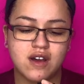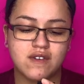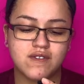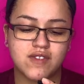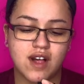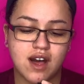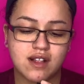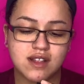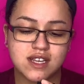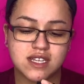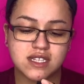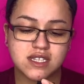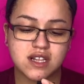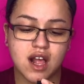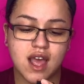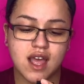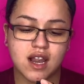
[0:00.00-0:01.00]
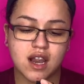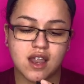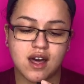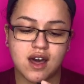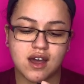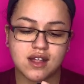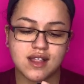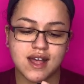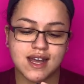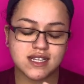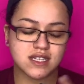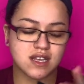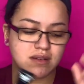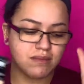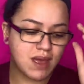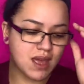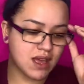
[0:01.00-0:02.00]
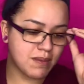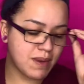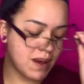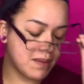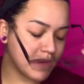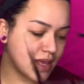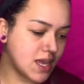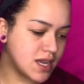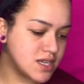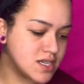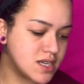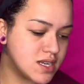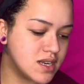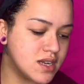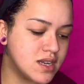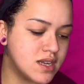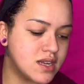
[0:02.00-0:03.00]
flawless and long-lasting makeup application.